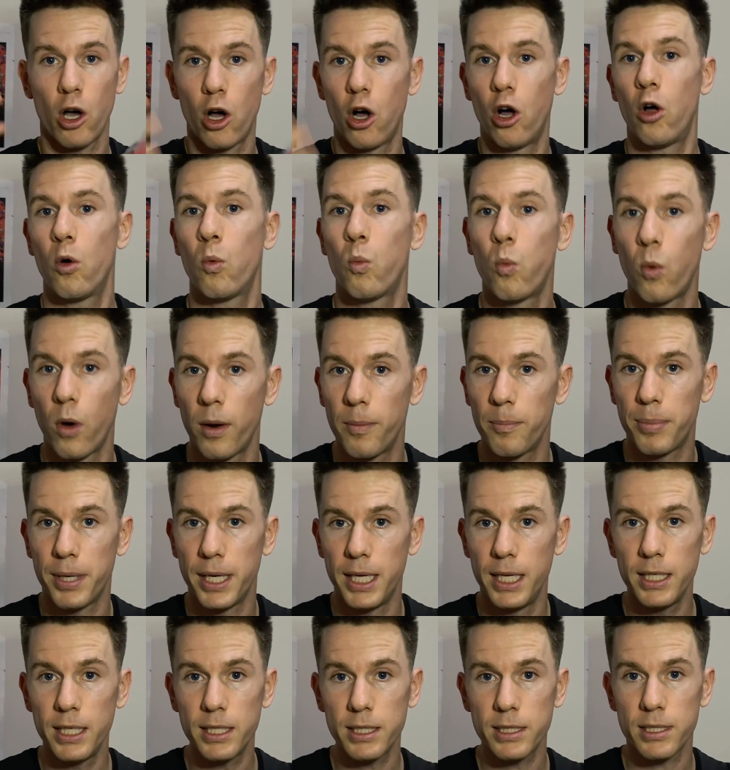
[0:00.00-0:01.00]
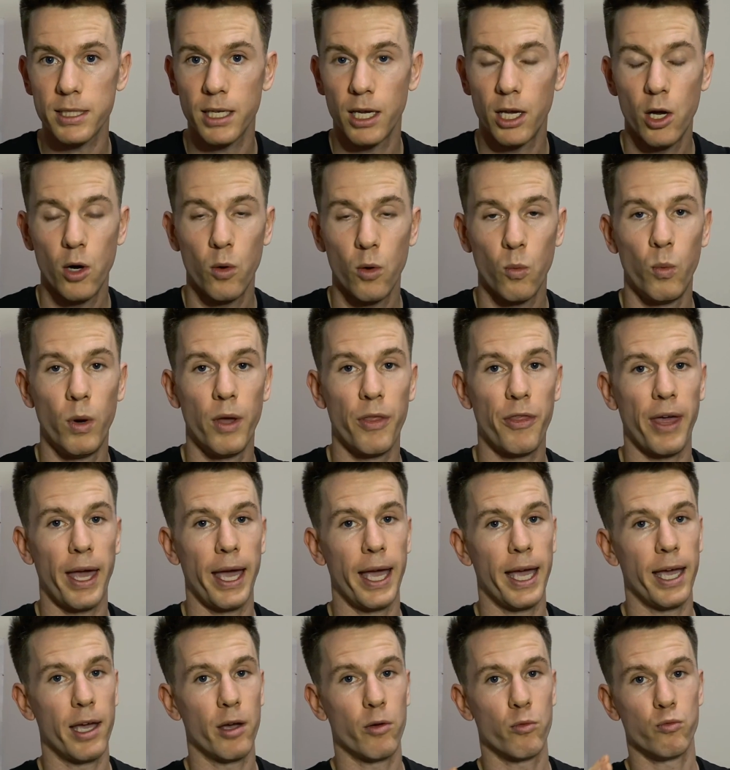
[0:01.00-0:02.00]
all one piece with
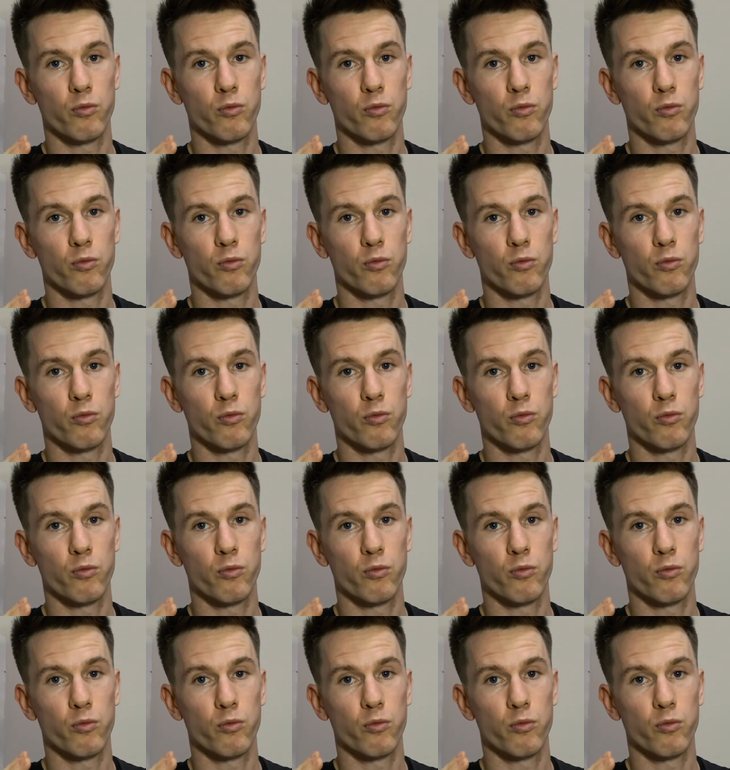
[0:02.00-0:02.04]
a